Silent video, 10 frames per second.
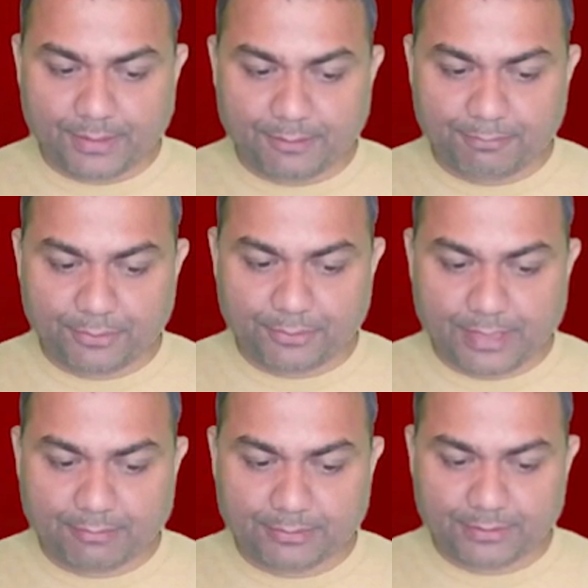
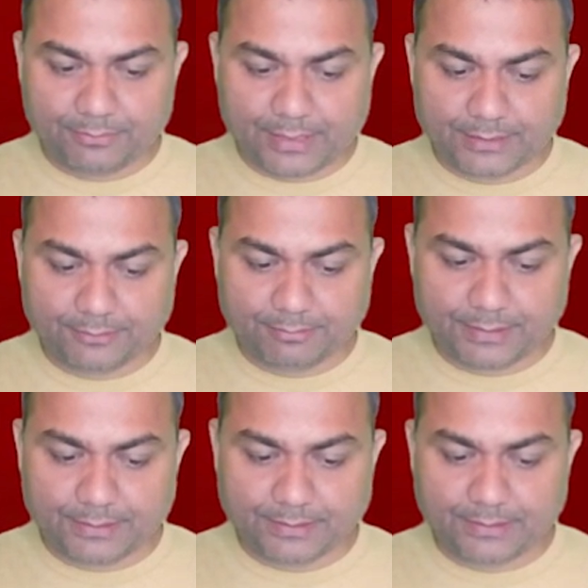programs in
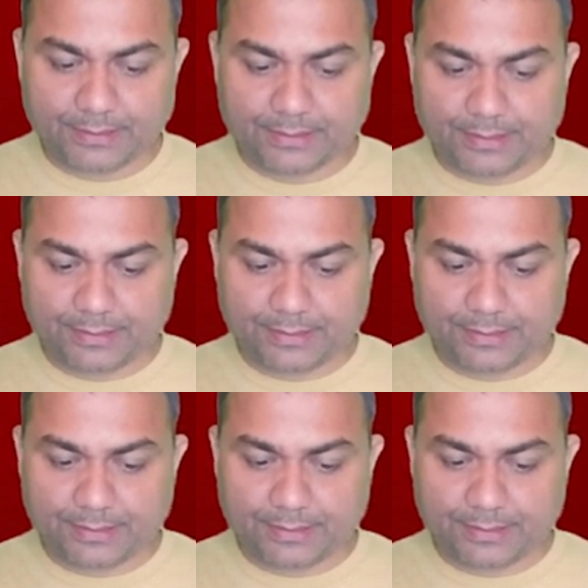fast-paced